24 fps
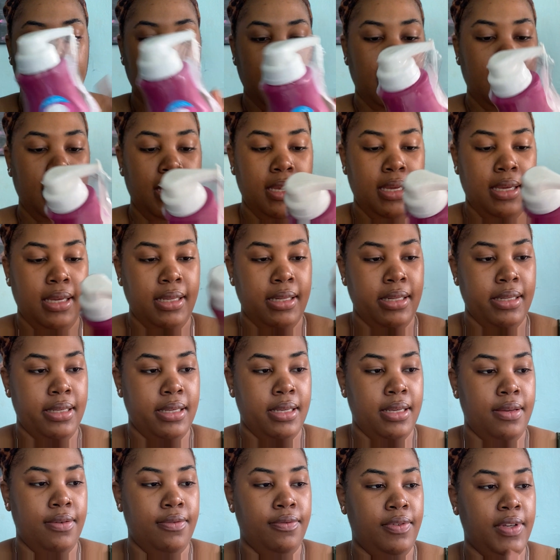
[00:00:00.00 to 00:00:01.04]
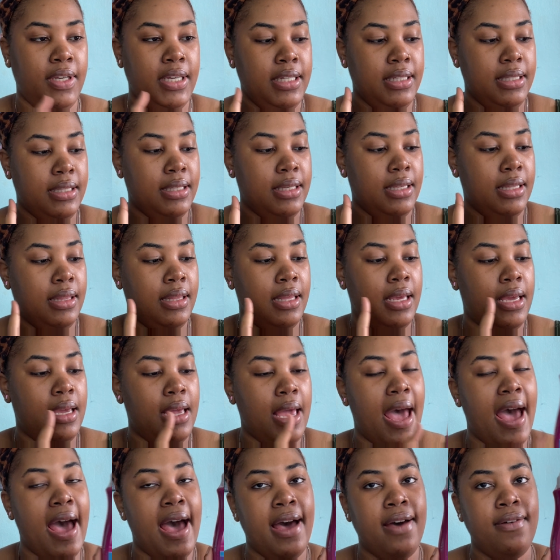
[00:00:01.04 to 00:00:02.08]
And Veet, they
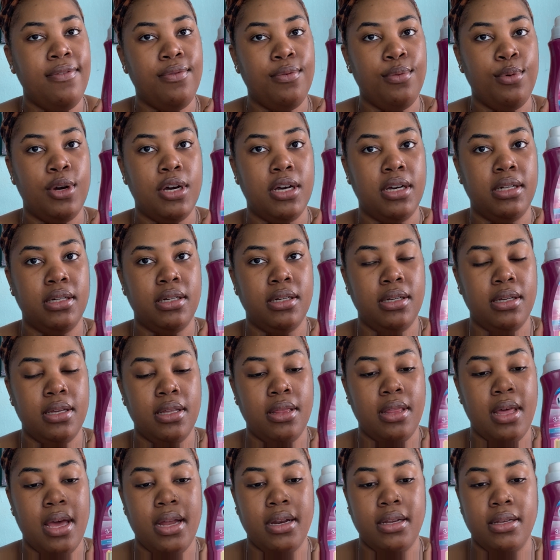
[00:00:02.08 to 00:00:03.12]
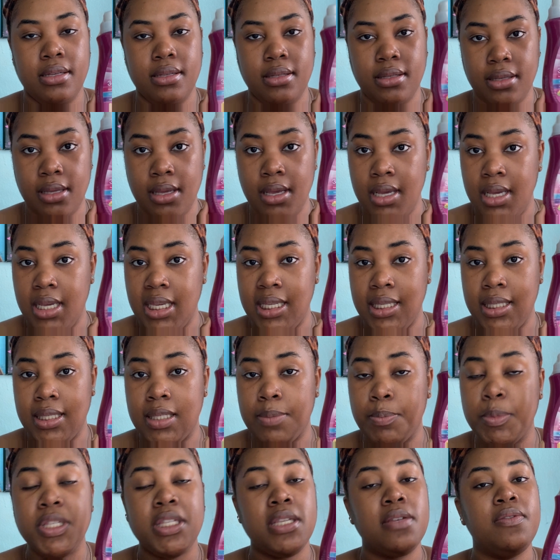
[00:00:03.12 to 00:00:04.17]
have one that is
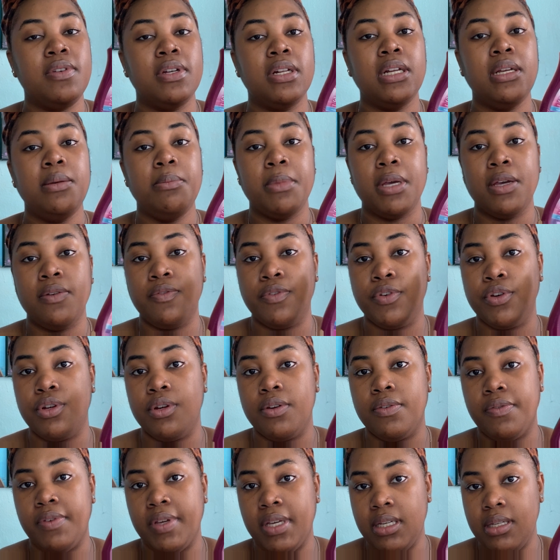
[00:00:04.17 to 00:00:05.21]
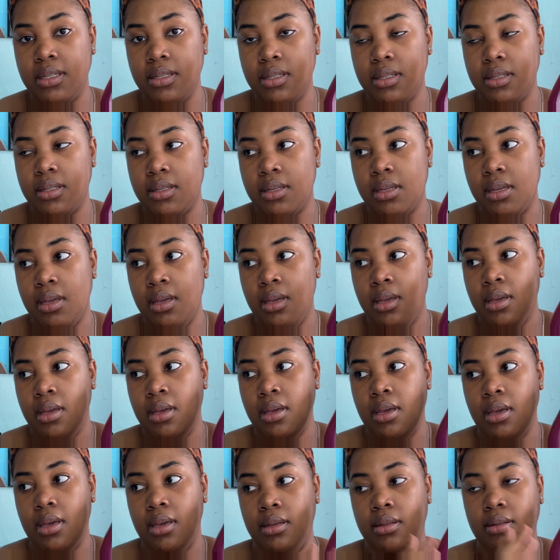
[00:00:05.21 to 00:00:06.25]
specifically meant for your face
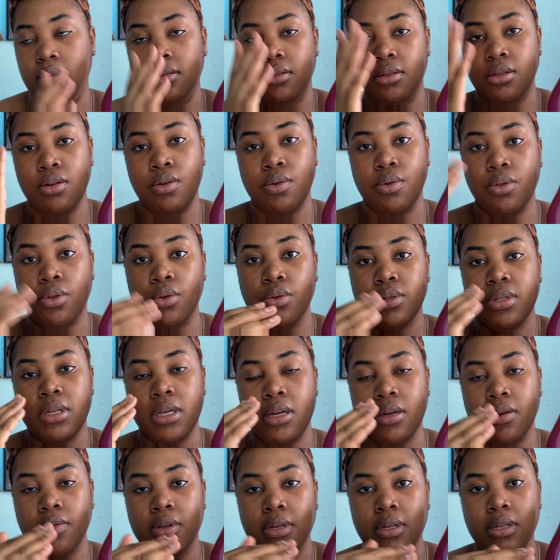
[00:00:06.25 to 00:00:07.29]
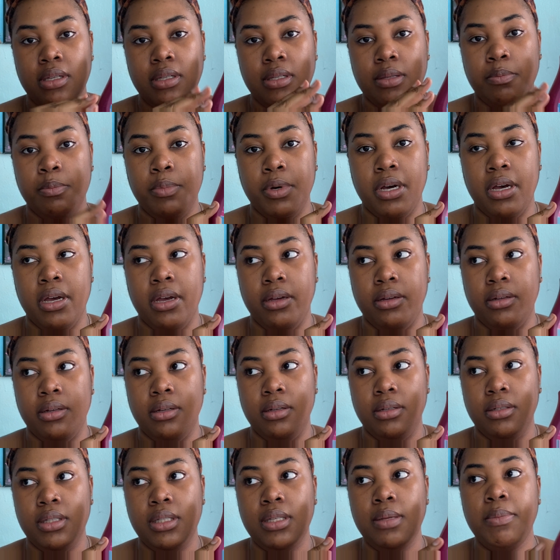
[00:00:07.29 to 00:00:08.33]
and you know those areas, but
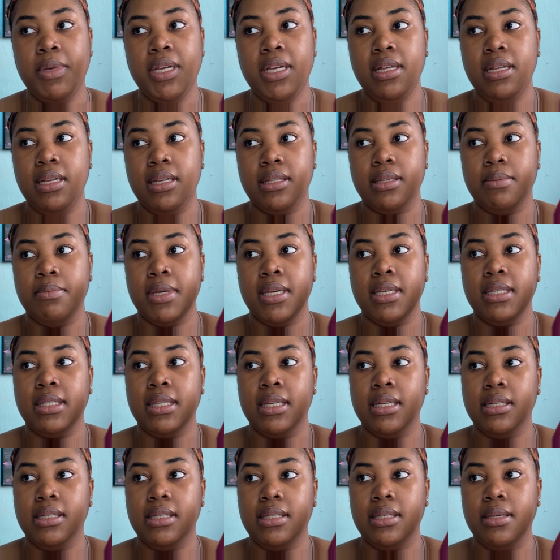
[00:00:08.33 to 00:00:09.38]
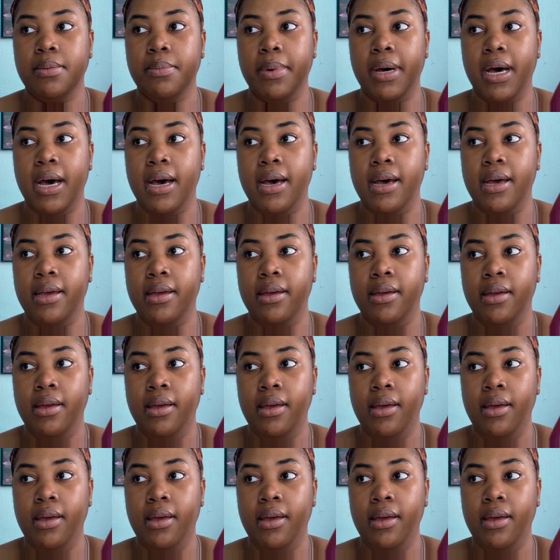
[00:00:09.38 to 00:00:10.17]
to me it doesn't make sense to buy